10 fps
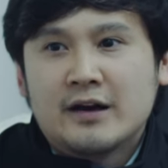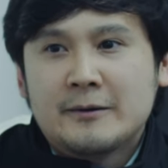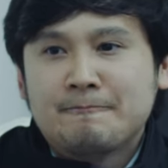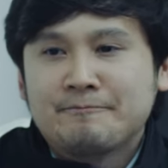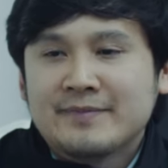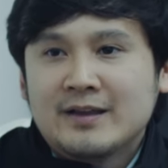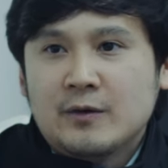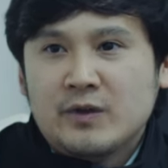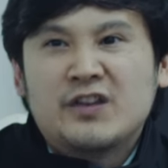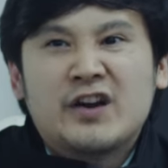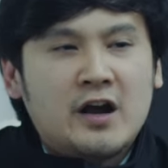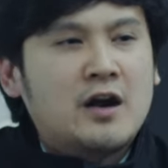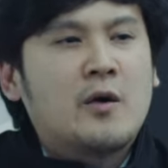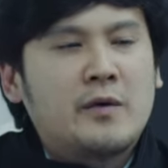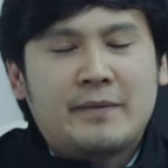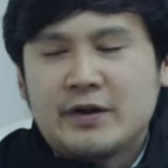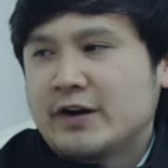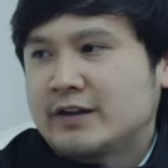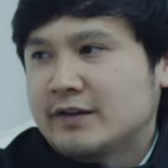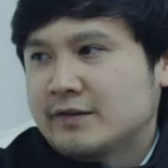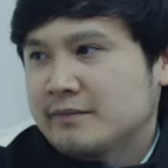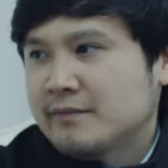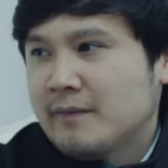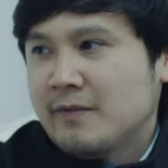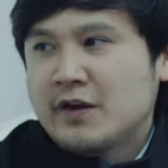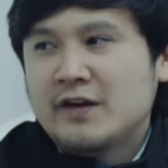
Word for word: Um, They are our priorities. Yes.